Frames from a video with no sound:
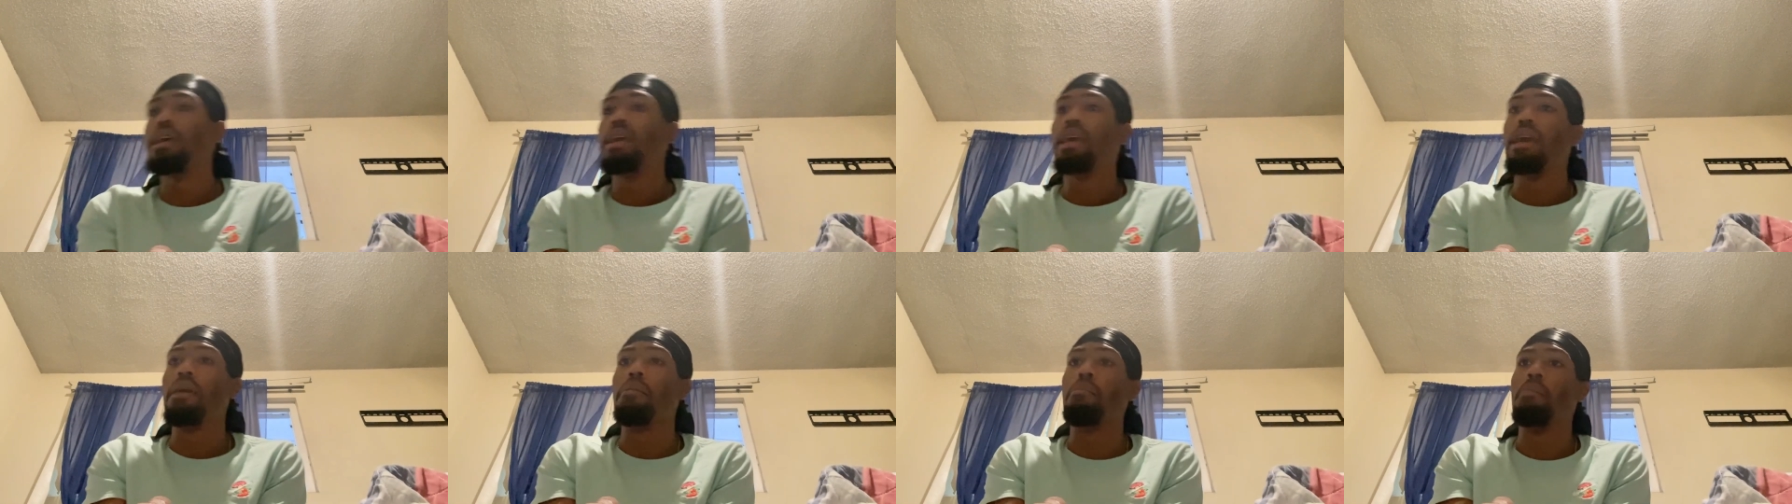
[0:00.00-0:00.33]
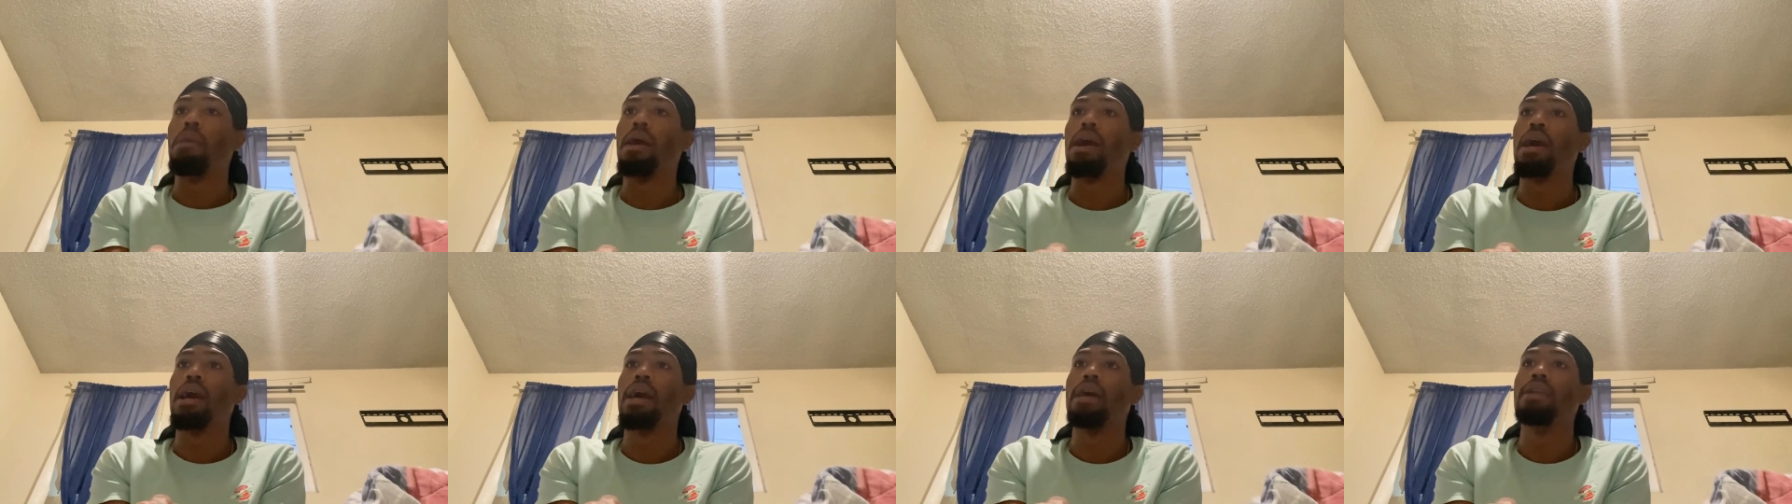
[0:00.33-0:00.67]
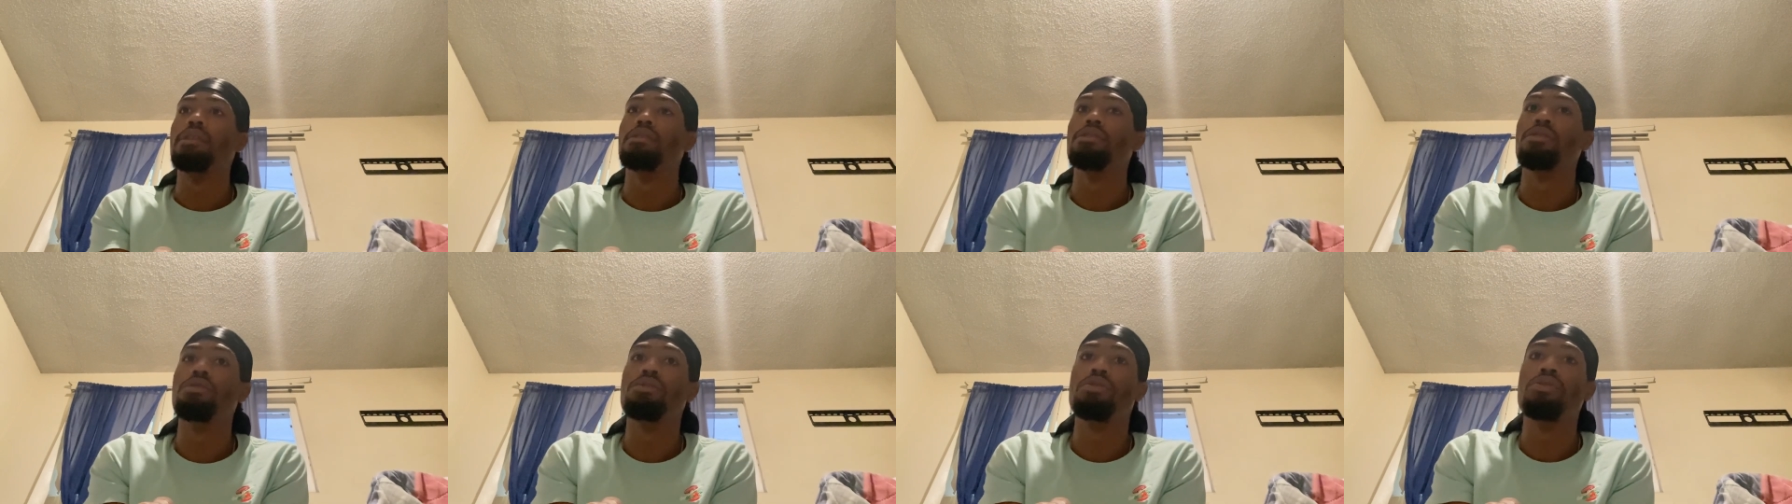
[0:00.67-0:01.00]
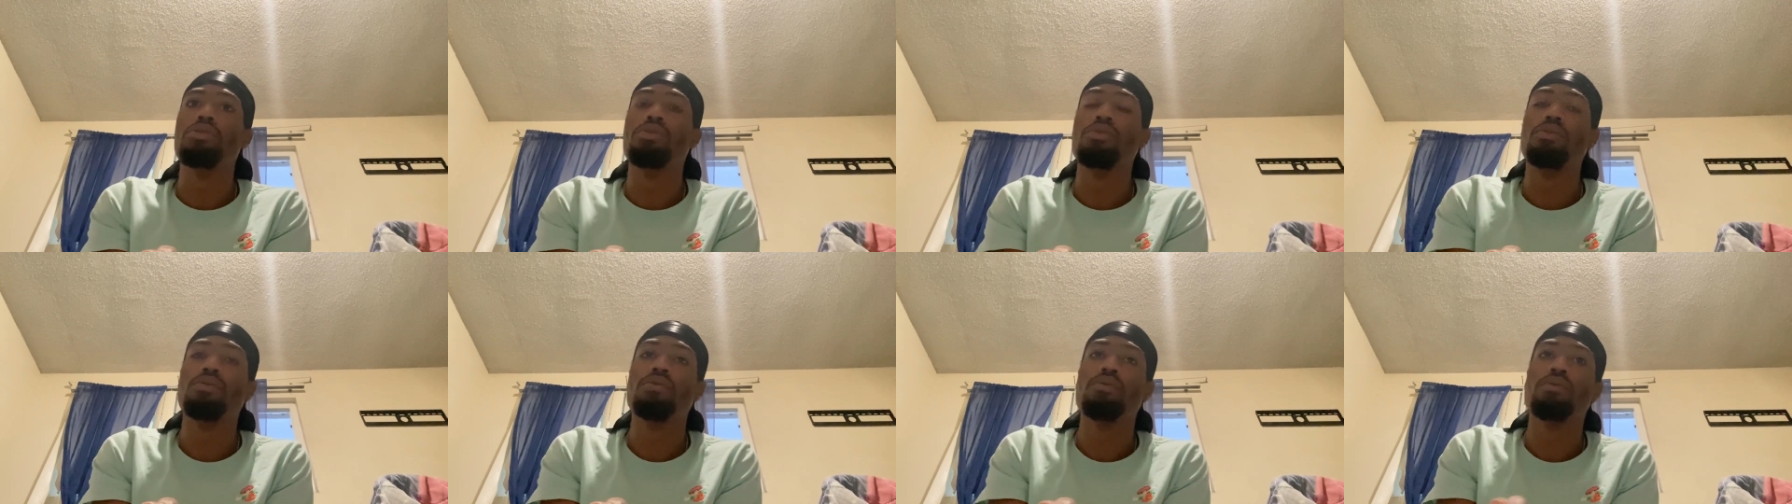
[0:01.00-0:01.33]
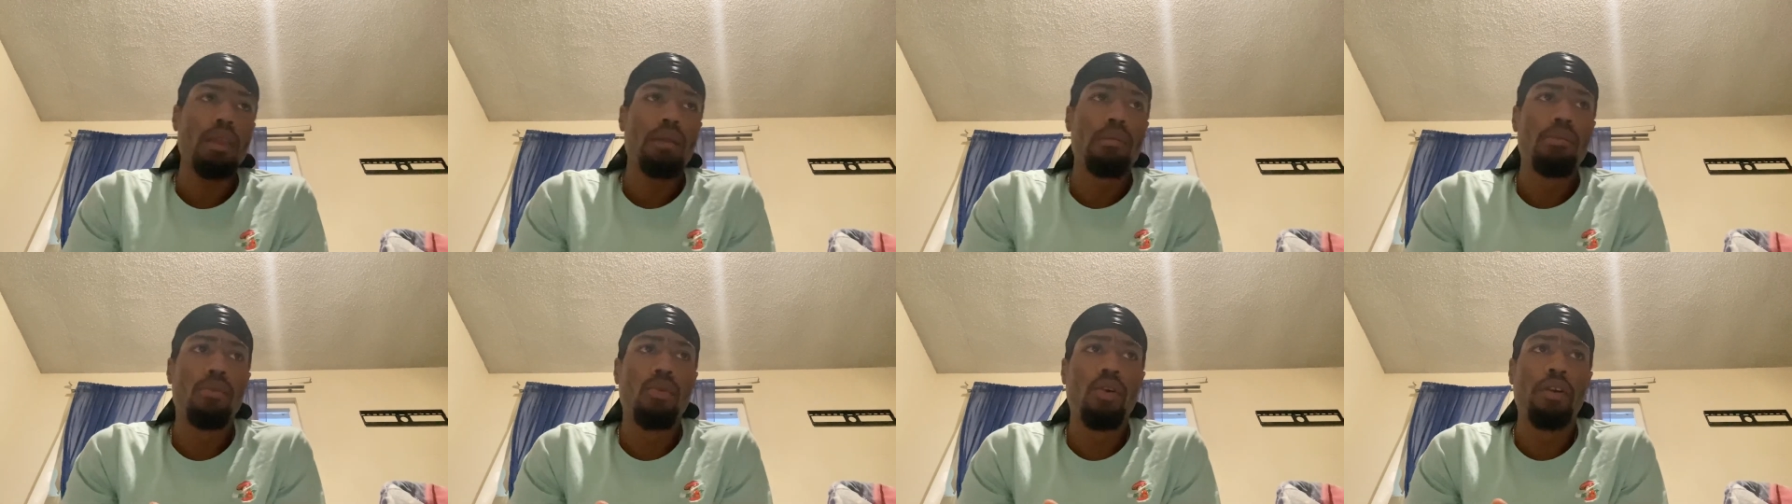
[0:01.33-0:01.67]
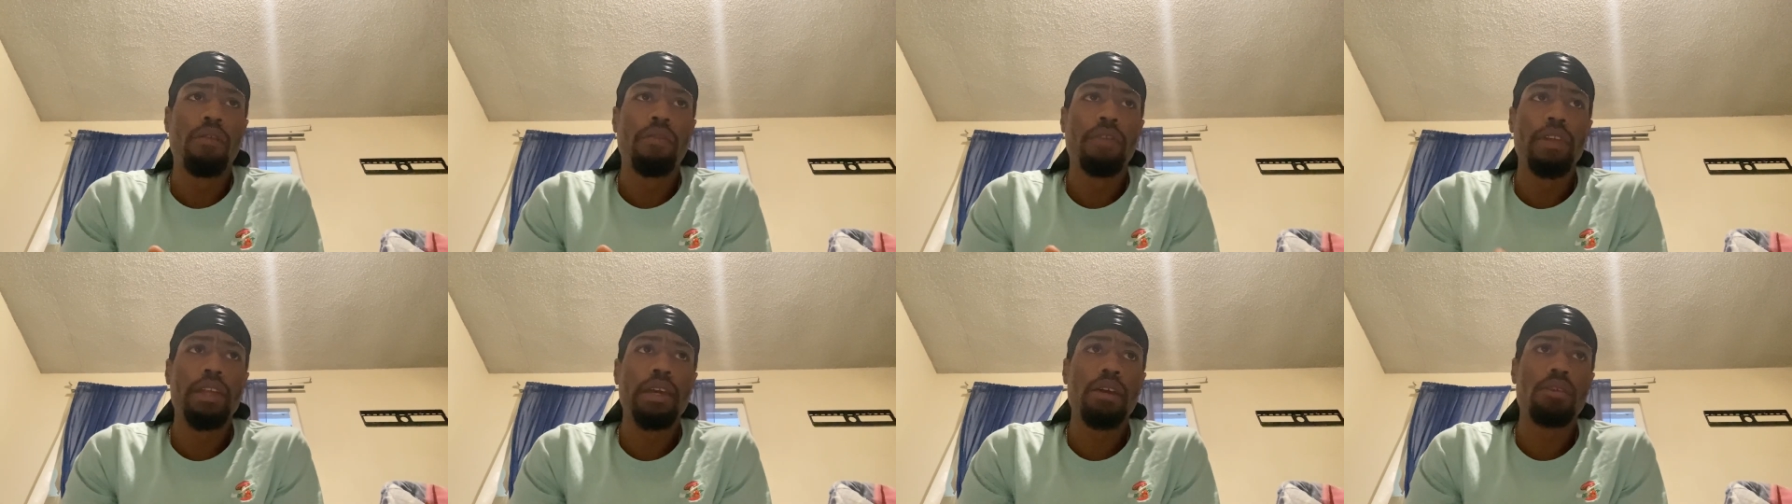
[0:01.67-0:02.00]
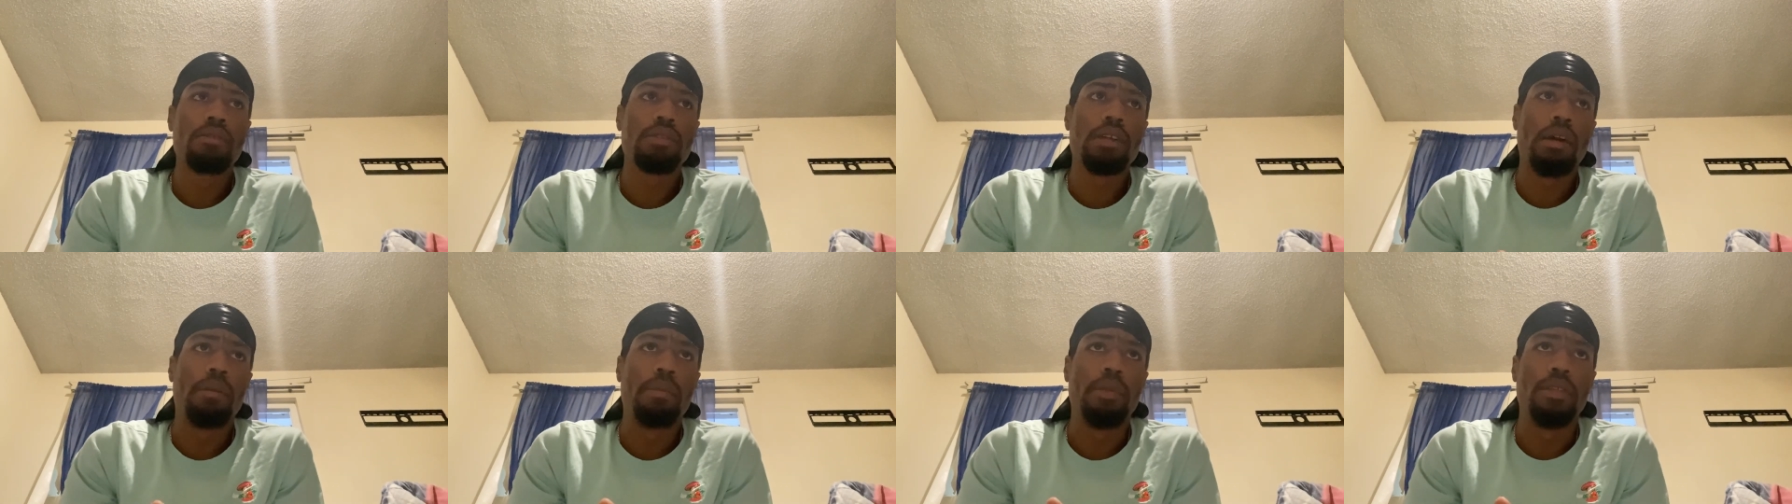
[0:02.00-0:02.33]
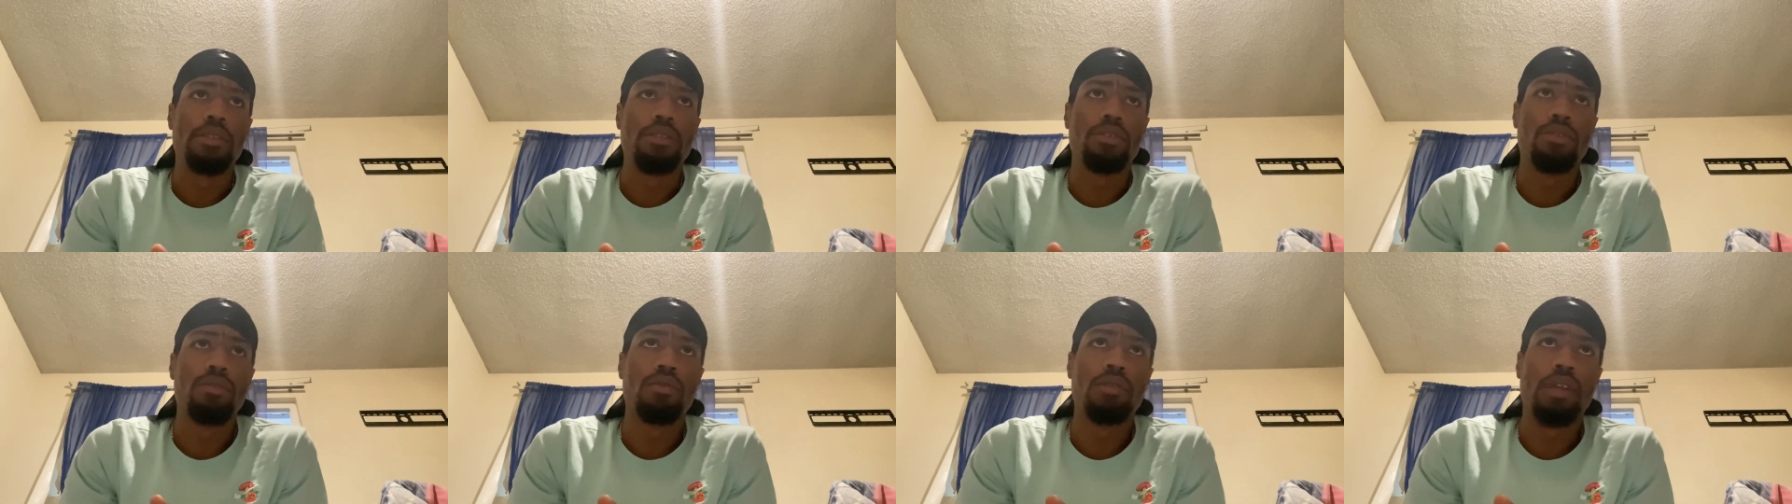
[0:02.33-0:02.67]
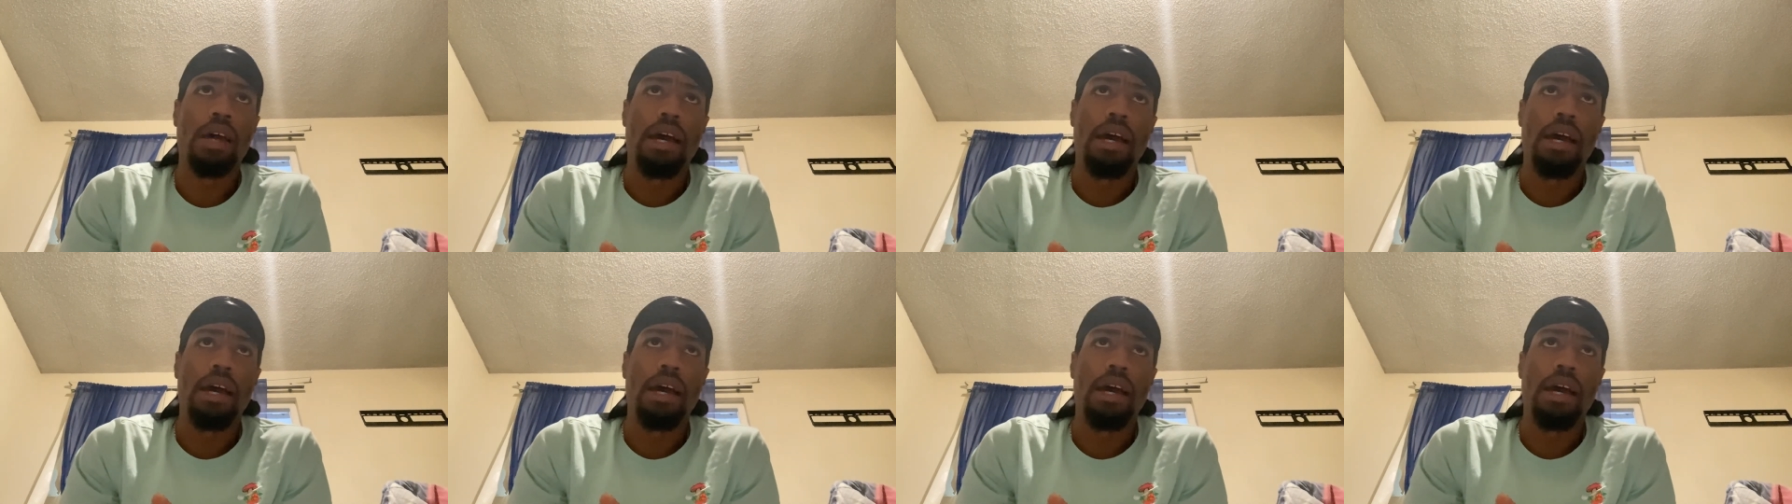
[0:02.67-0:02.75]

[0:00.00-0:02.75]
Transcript: in mind to do. More videos coming soon.